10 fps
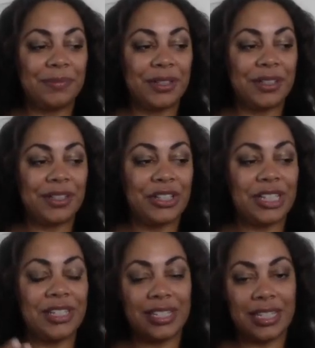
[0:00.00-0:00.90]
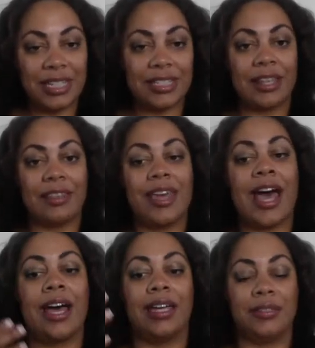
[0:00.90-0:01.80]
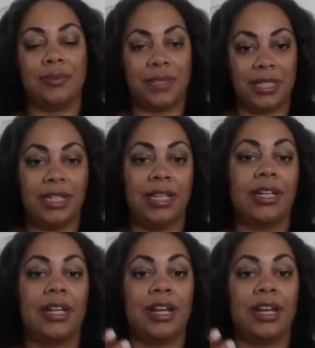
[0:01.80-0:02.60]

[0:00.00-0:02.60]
she sees that is what's needed